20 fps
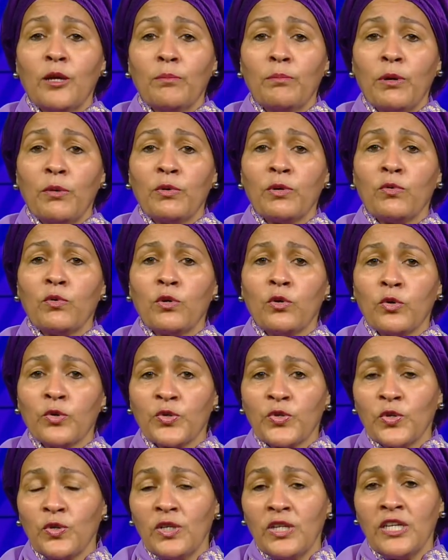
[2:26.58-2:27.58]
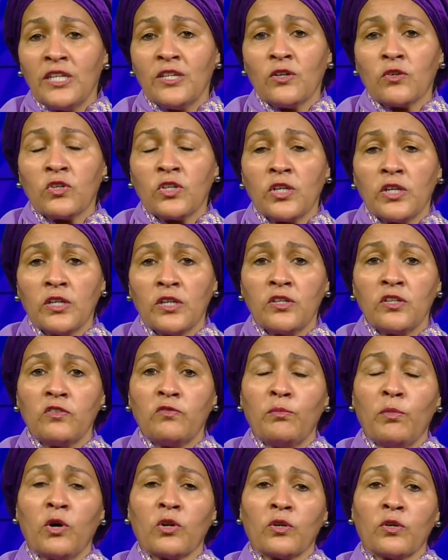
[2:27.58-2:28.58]
but we will also need alternative
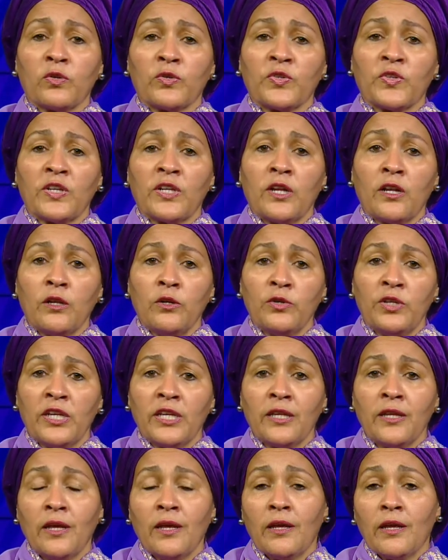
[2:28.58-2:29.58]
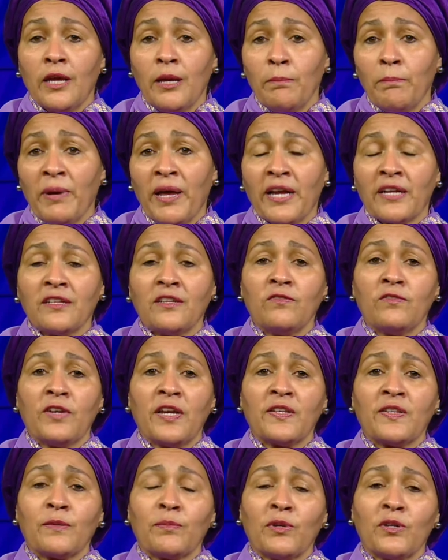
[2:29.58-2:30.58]
models, including impact
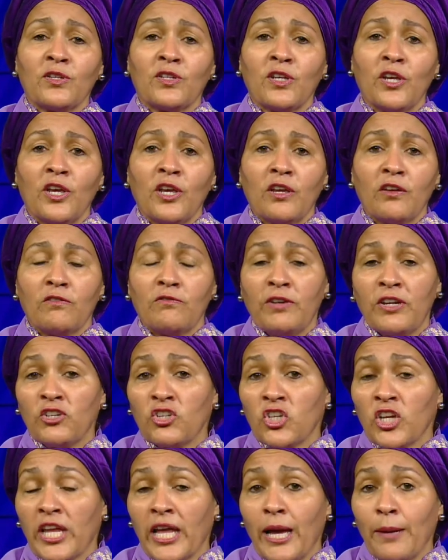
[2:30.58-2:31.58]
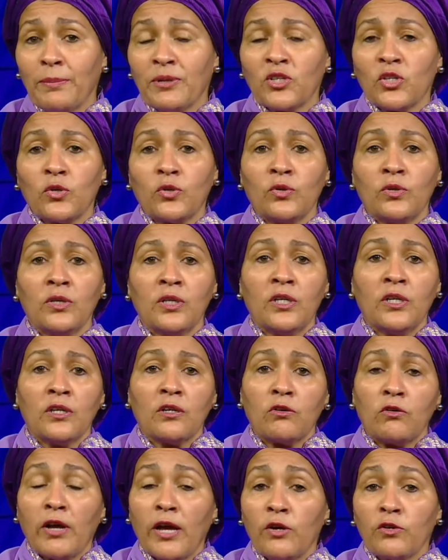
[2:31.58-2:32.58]
investment, venture capital,
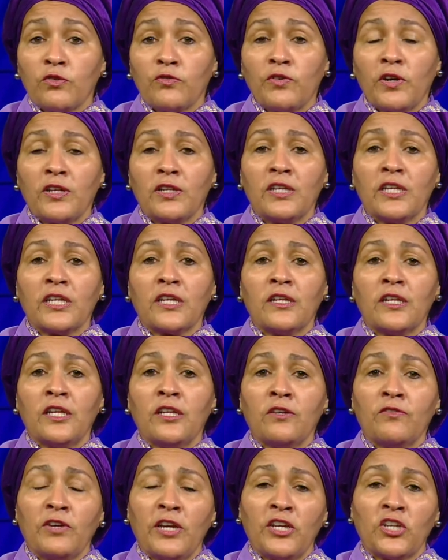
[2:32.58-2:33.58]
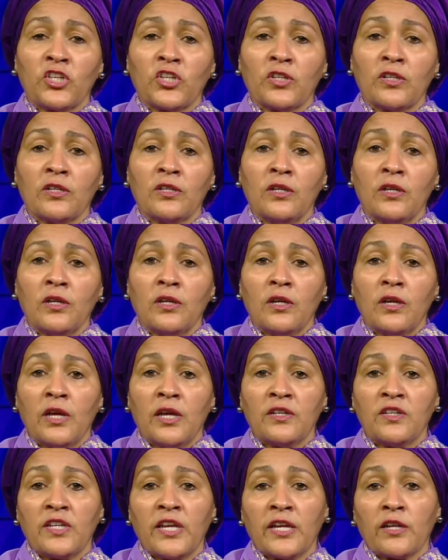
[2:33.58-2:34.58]
crowdfunding and innovation,
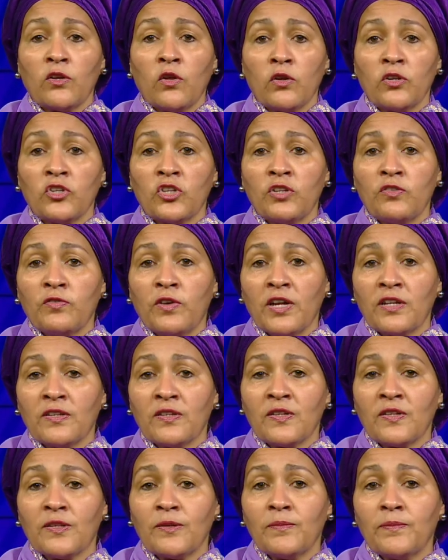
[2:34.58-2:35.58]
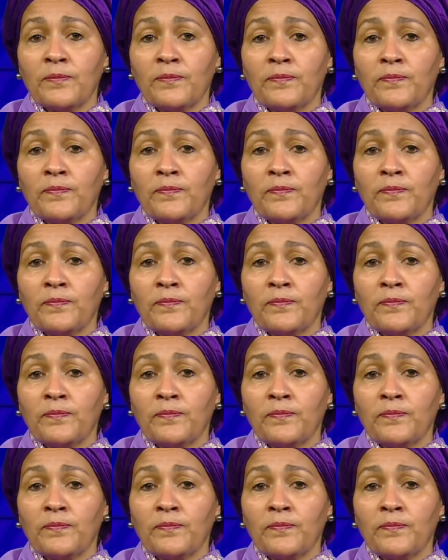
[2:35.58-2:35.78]
and technology funds.